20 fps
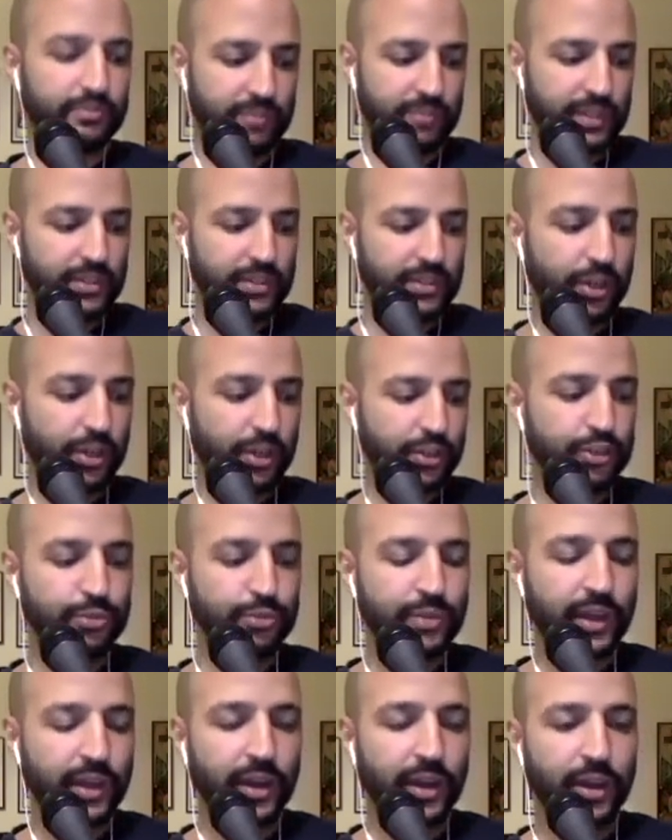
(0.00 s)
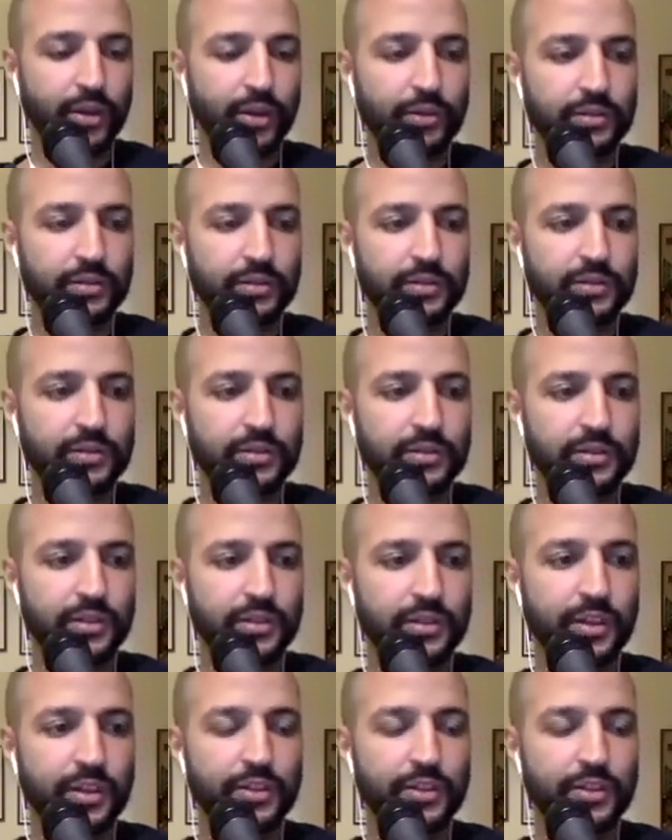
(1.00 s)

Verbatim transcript: in talking to you now, mm-hmm.